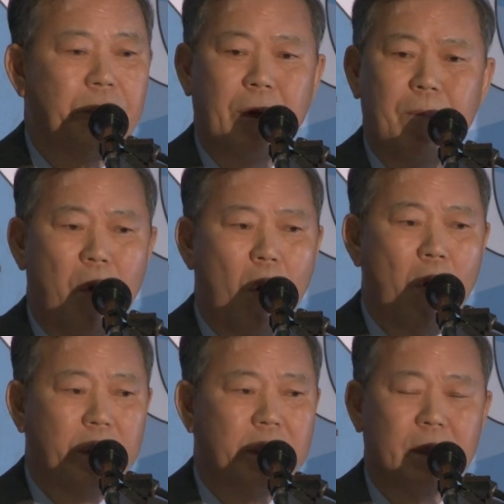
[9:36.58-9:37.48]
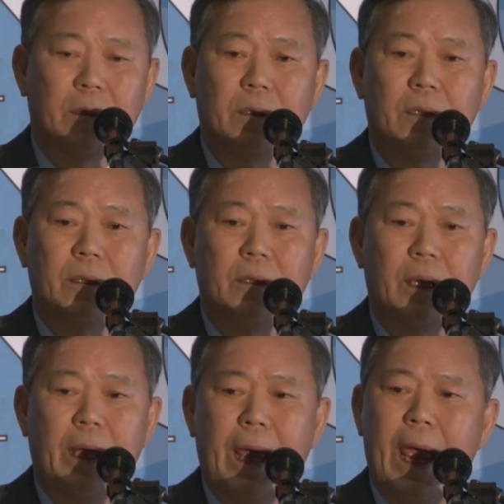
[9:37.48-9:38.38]
reported
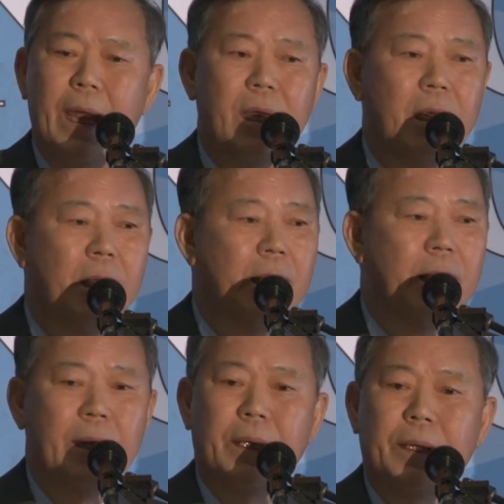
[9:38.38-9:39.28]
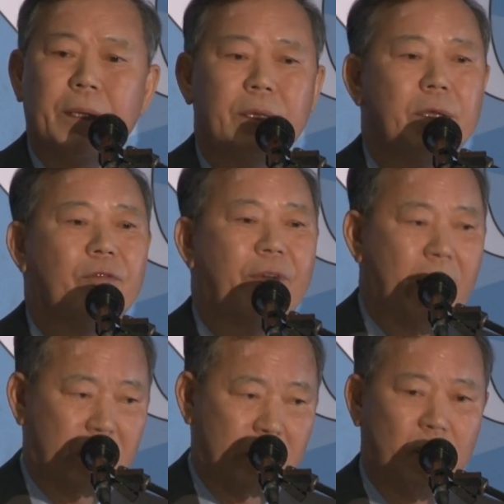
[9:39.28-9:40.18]
any
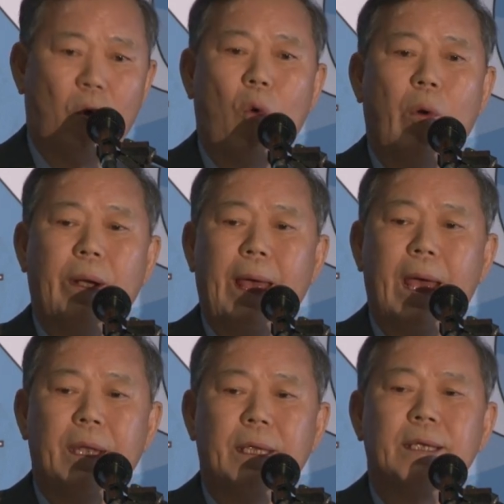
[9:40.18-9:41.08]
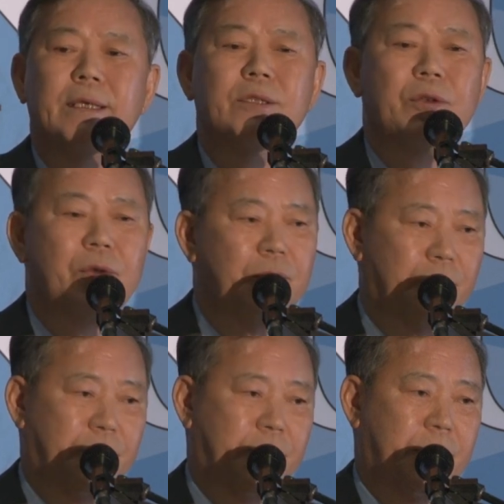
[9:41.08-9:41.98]
defense or any
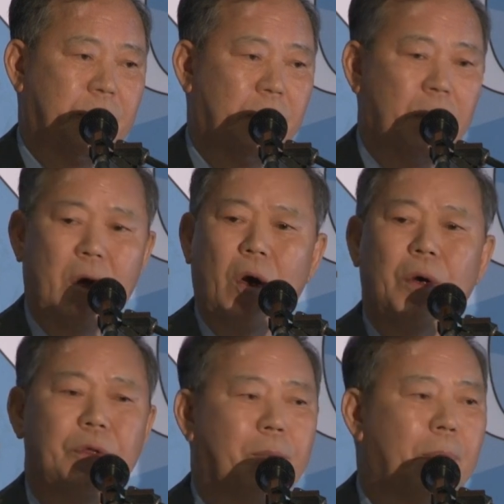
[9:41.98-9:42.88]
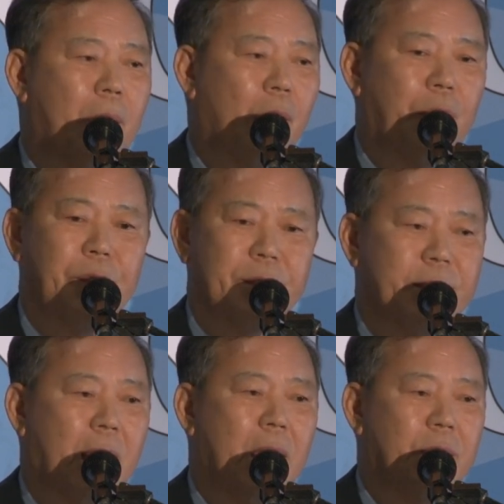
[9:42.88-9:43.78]
excuse on the
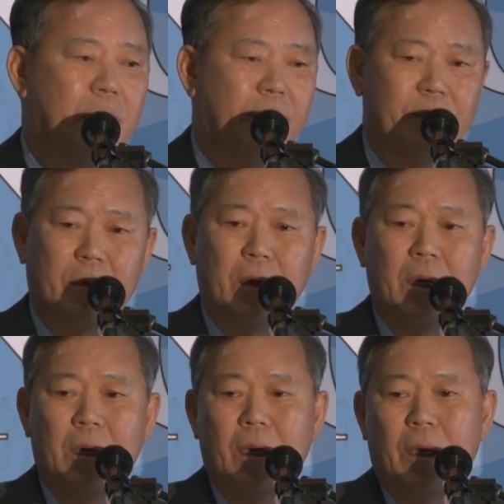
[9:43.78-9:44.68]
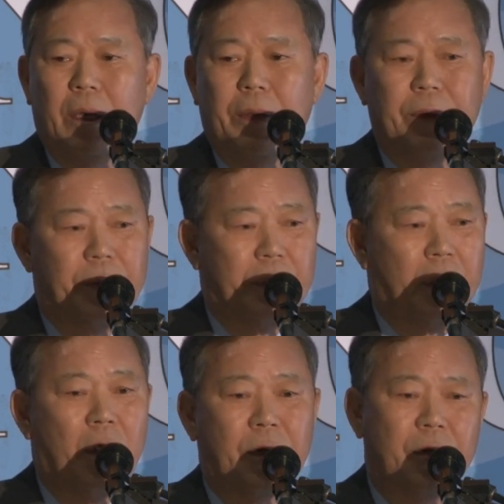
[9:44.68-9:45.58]
side of the
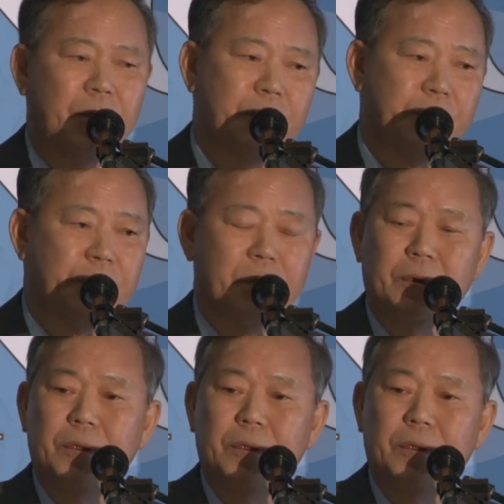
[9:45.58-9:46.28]
accused,